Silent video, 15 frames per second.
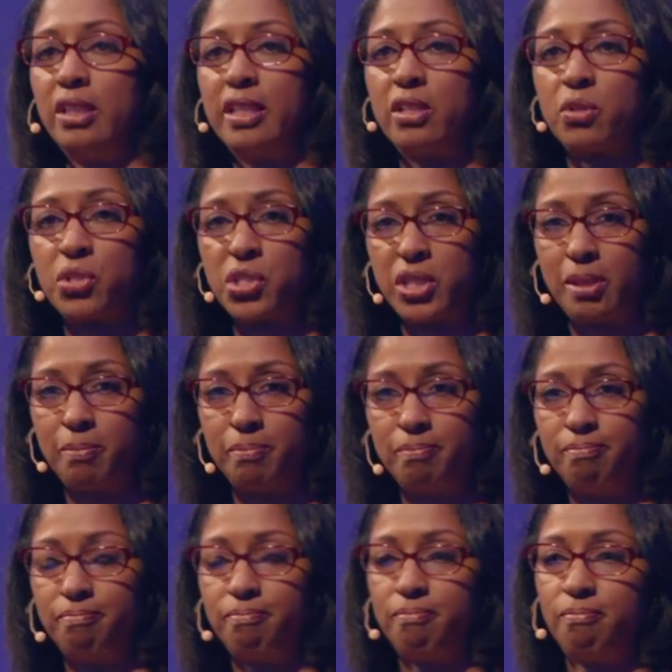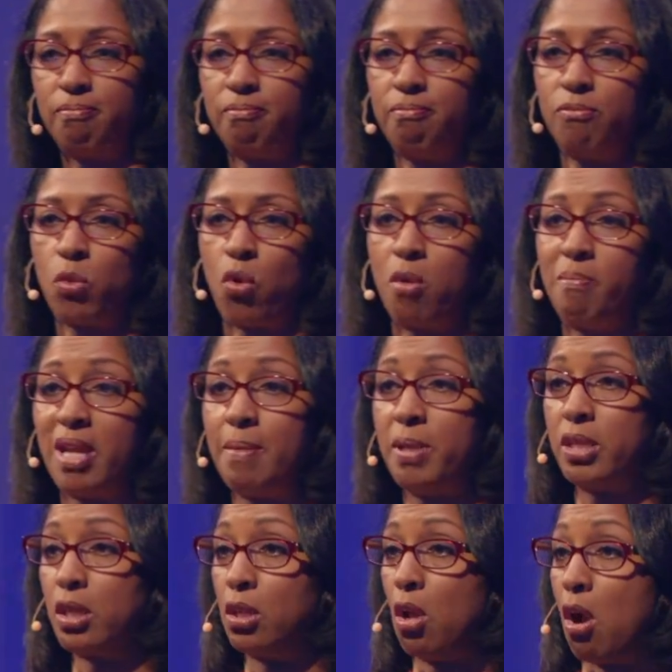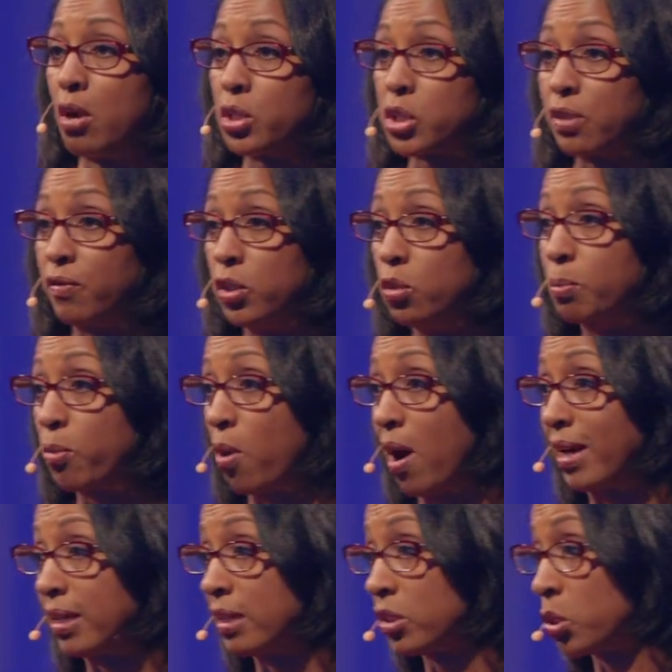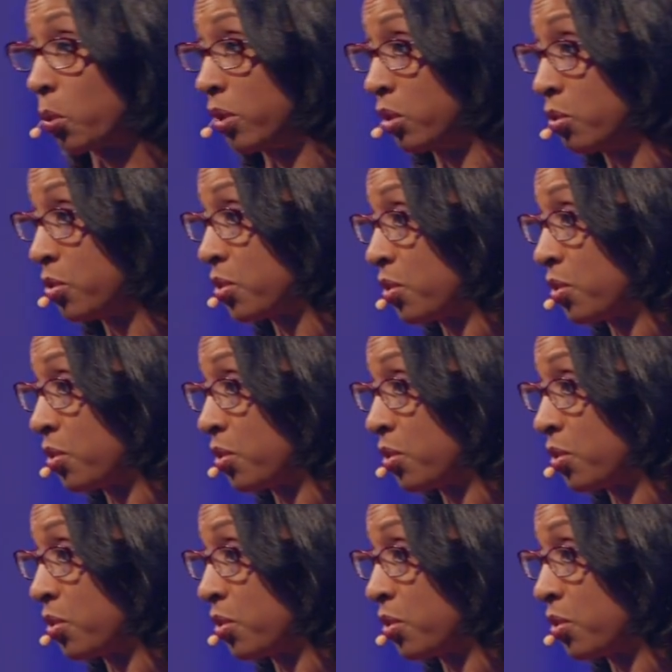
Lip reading: in leadership, or maybe the launch of a new product or a new